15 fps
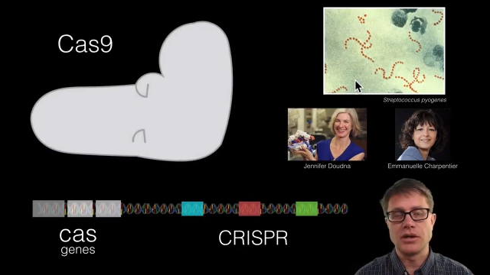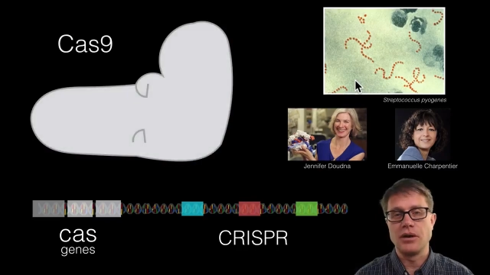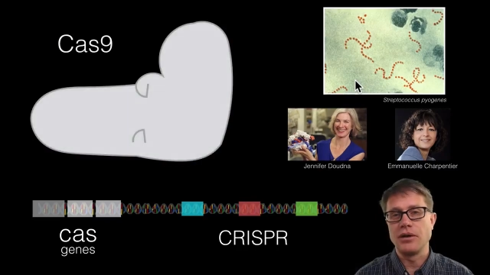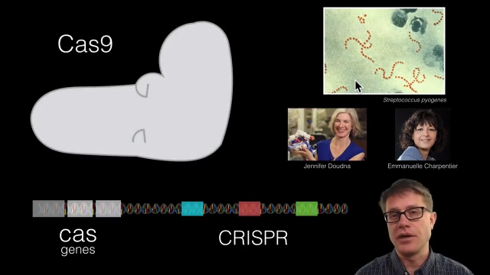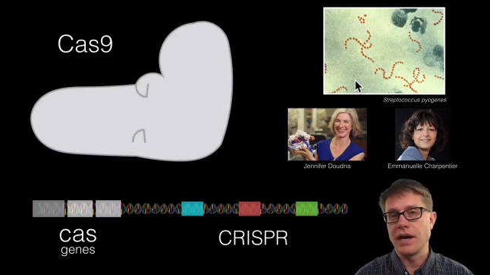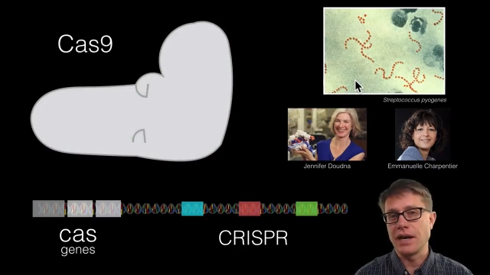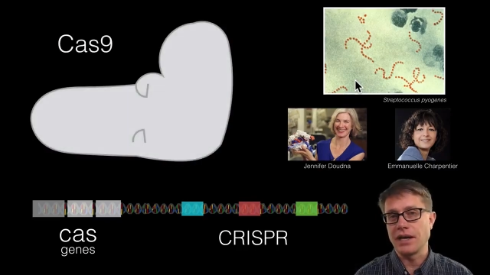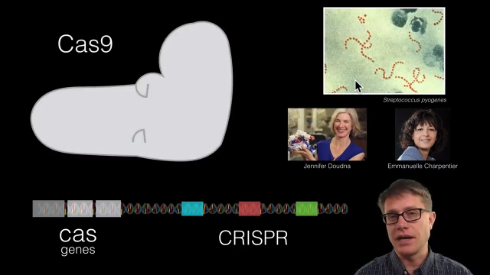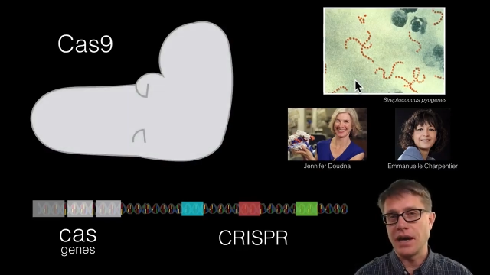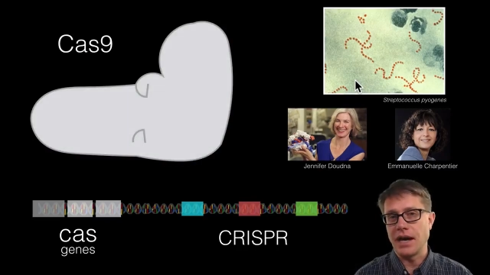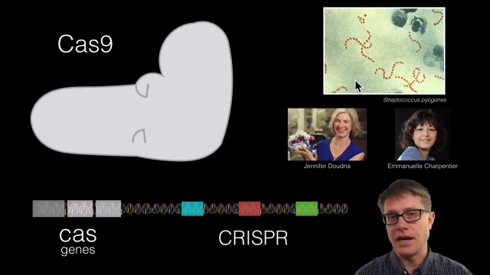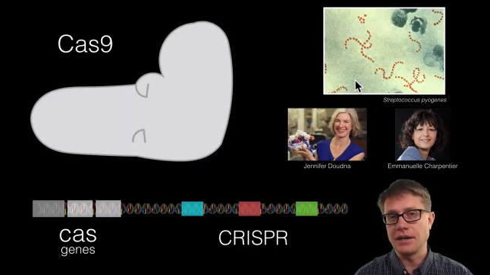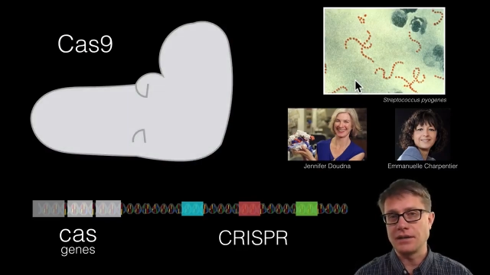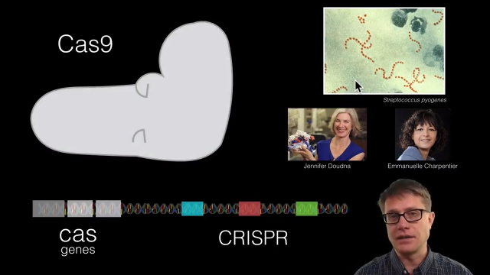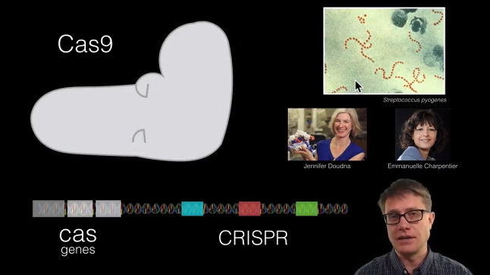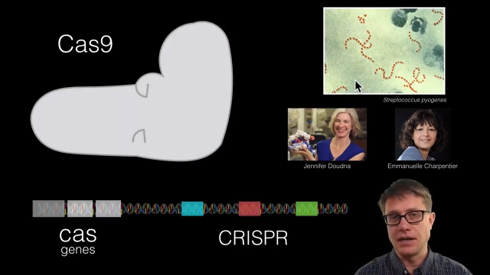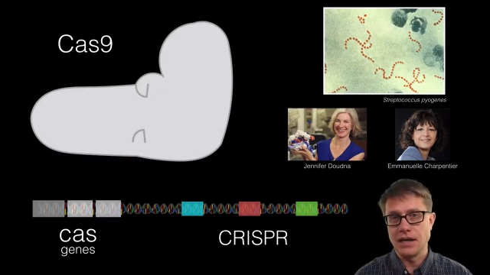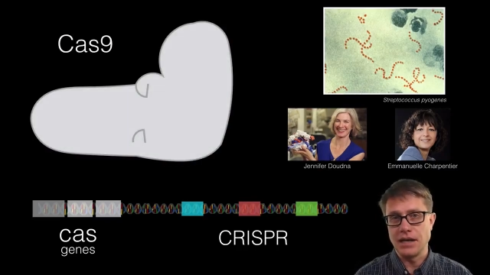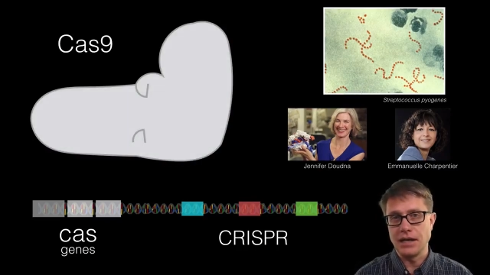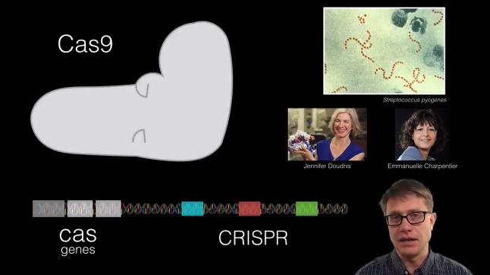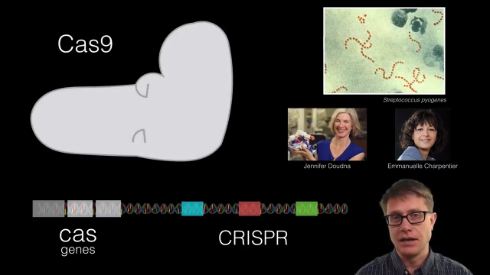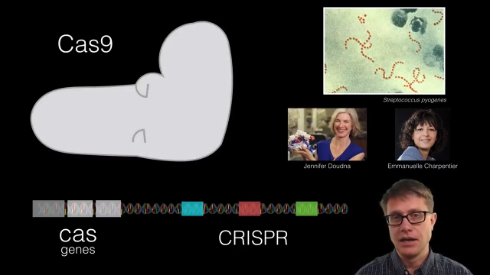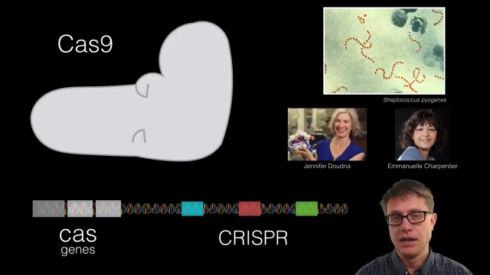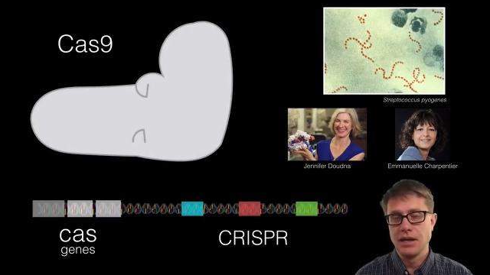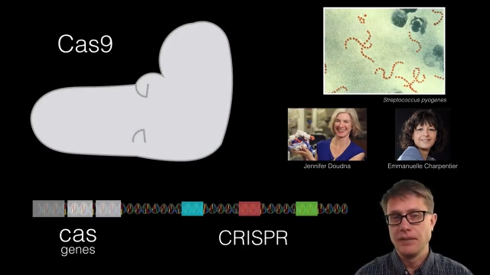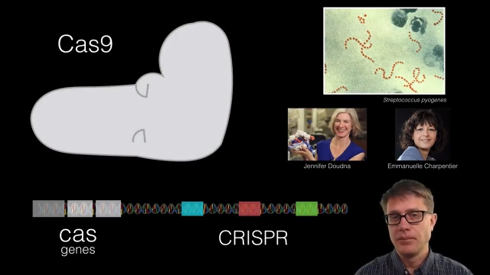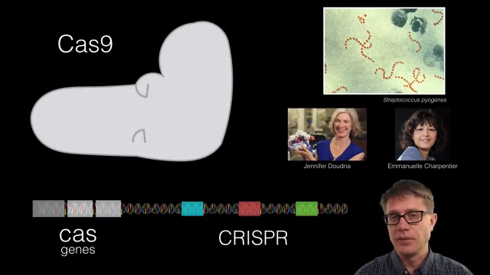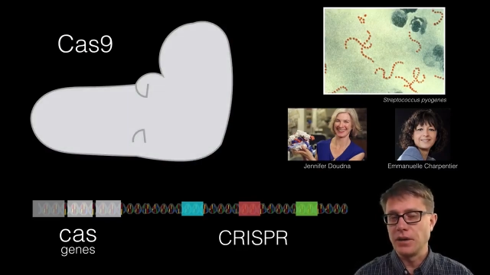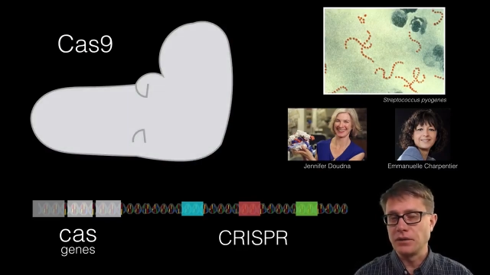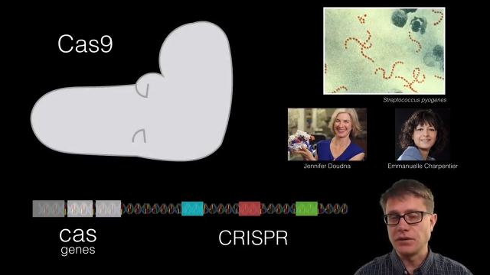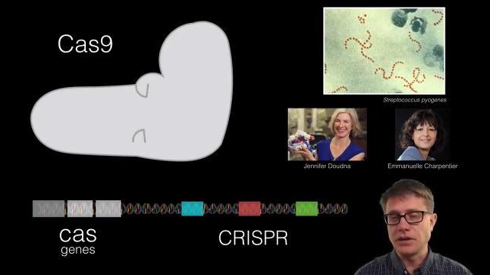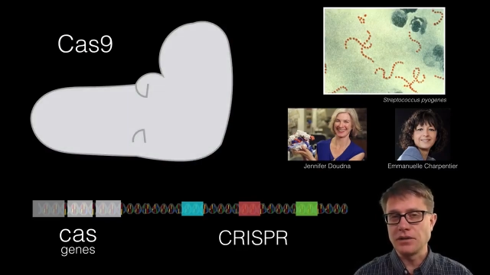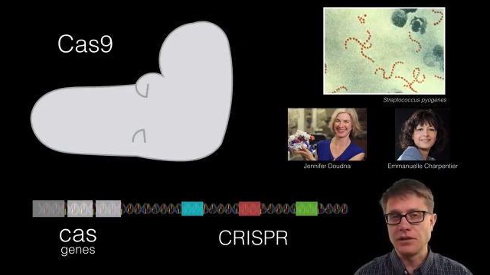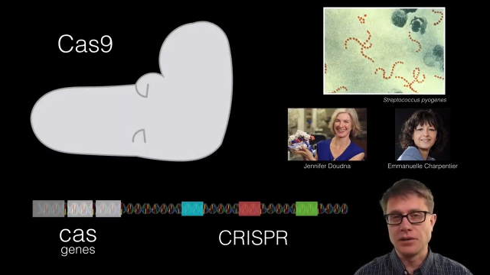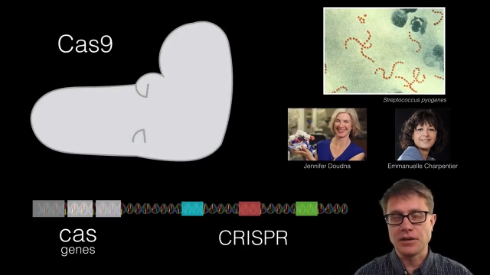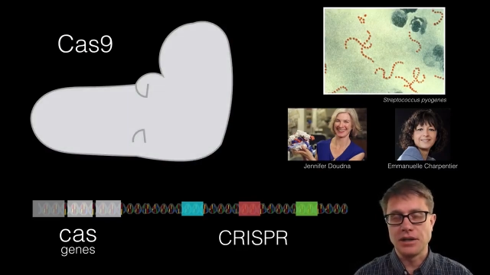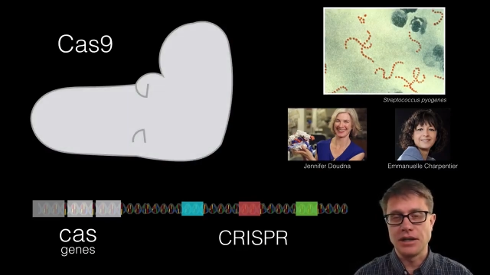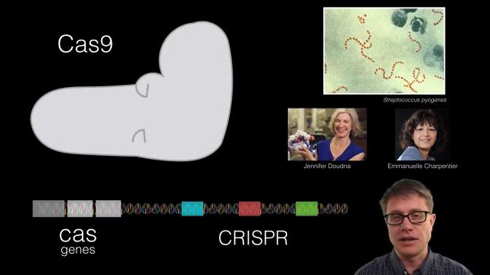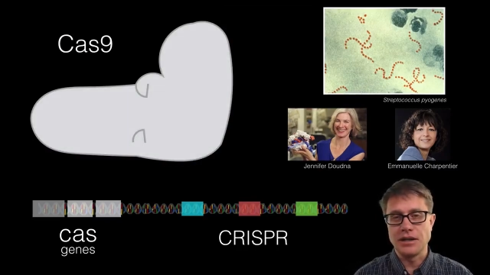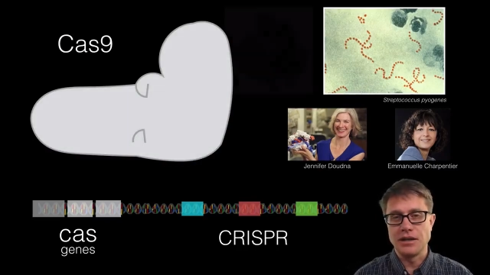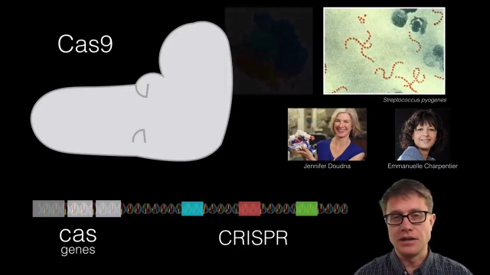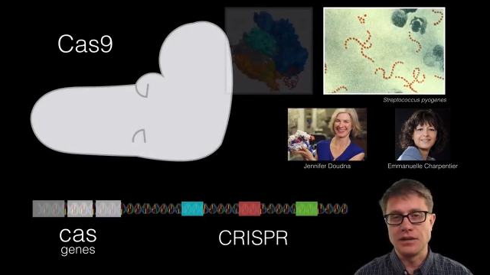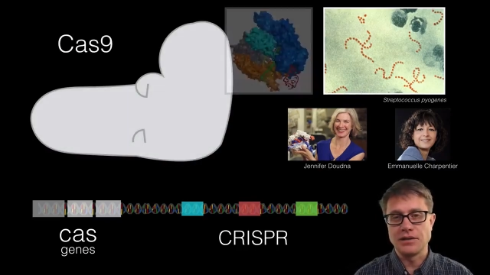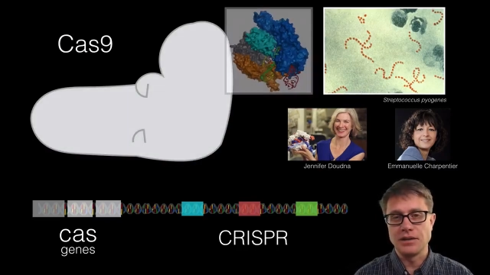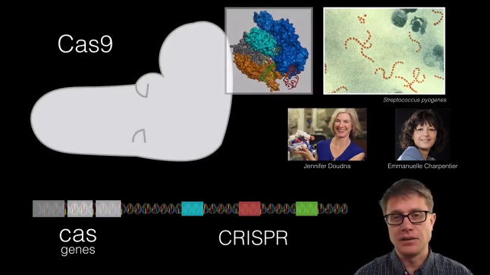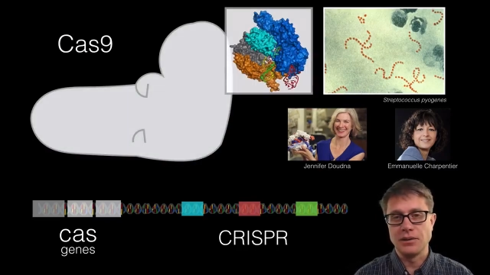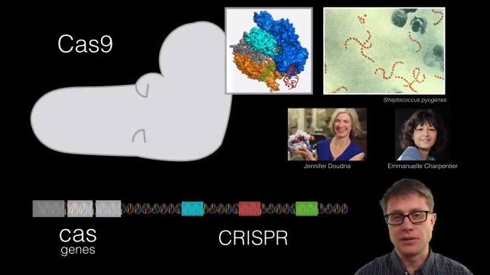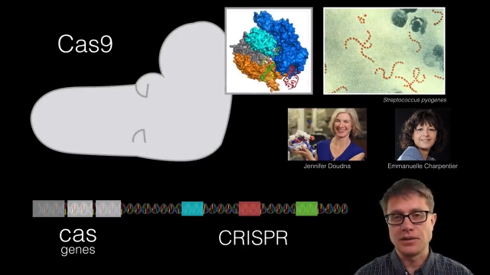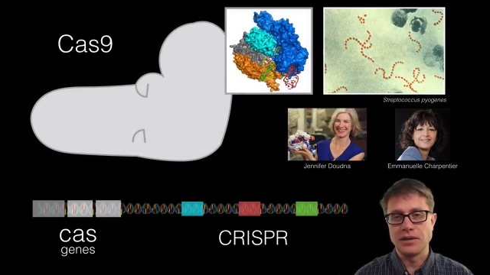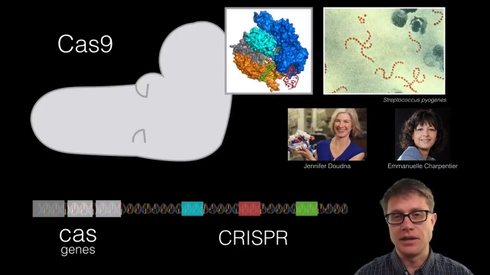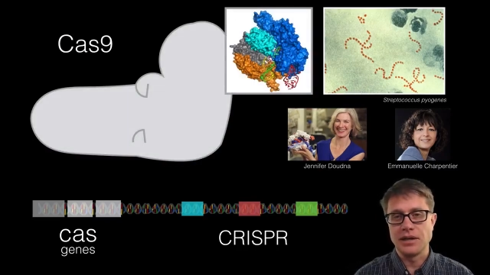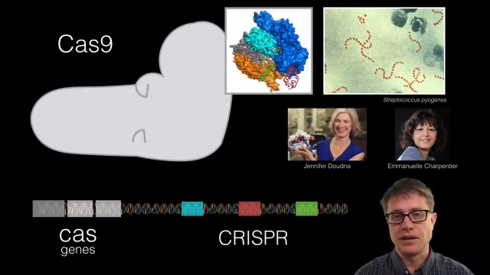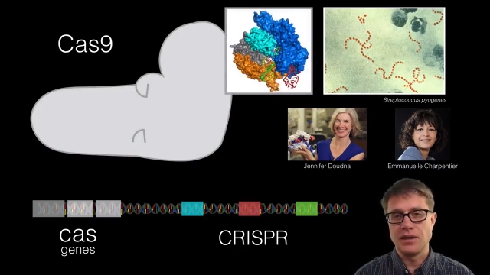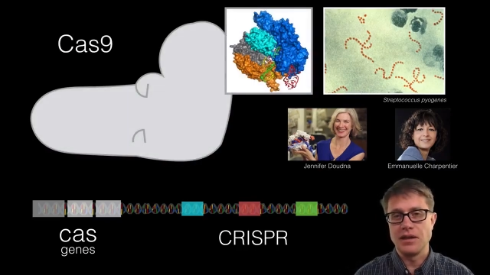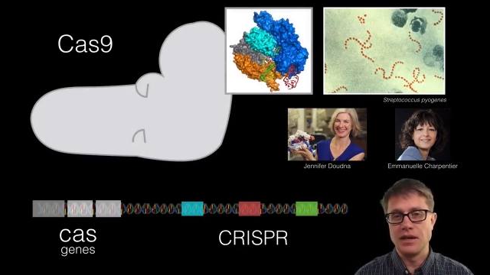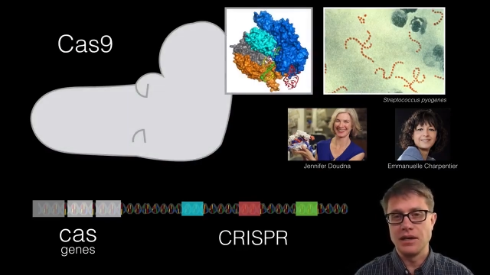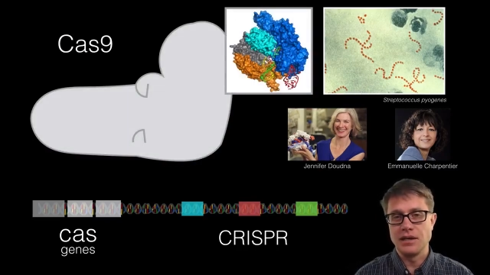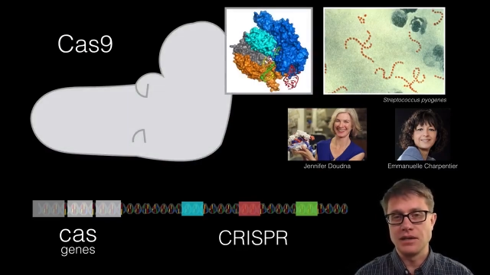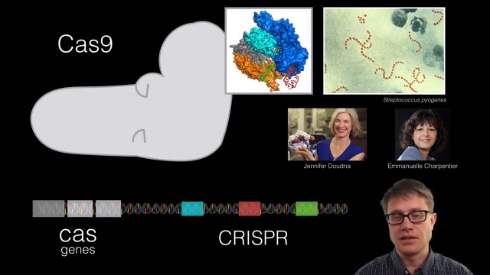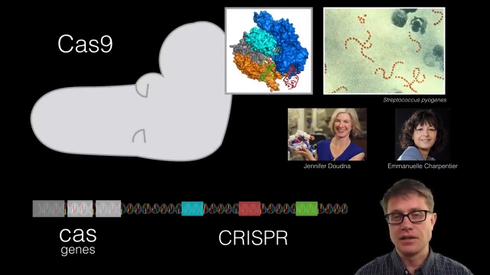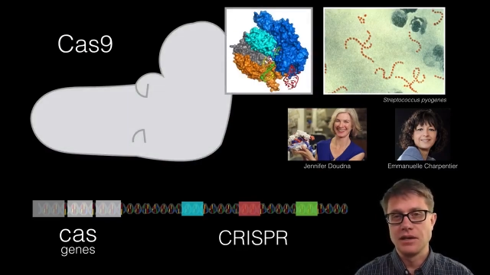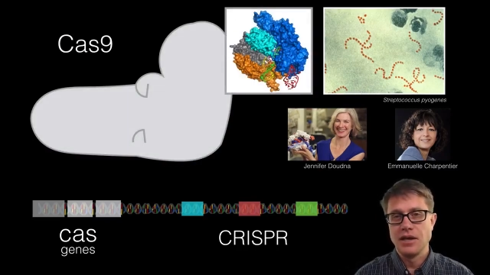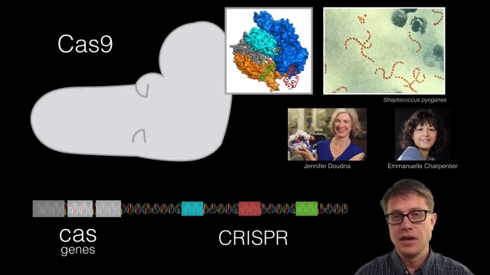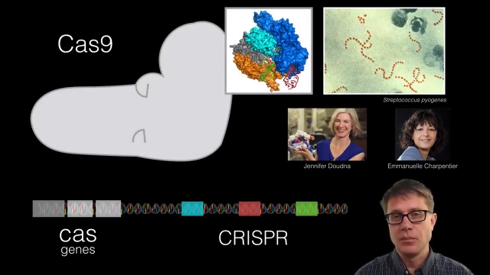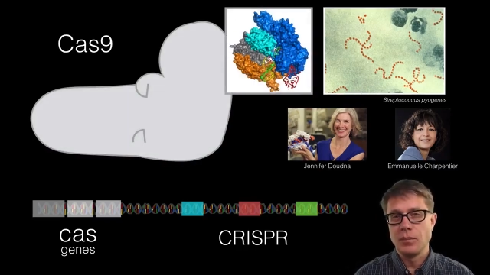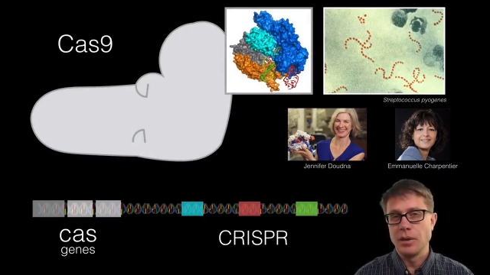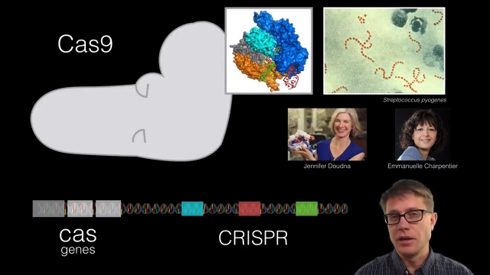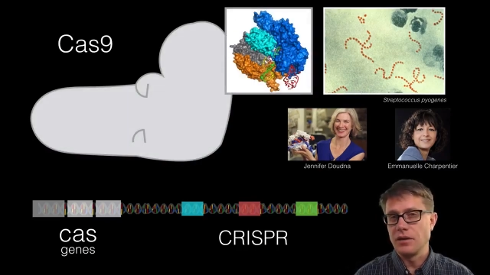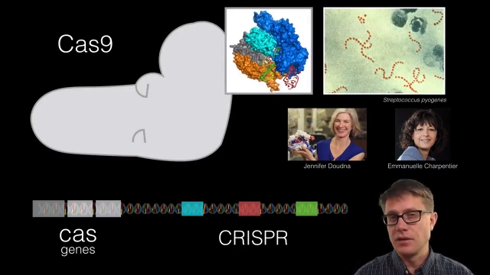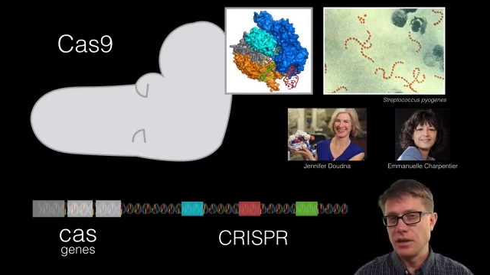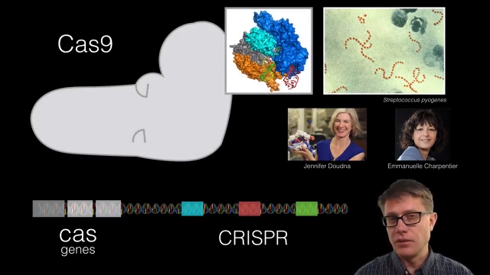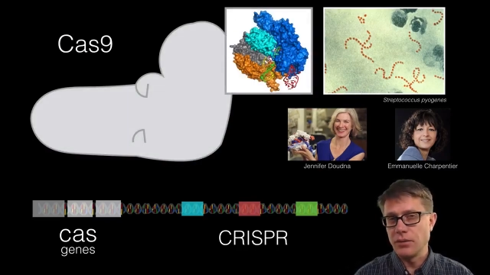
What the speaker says: We call that Cas9. Now it doesn't look like this, it looks like this. But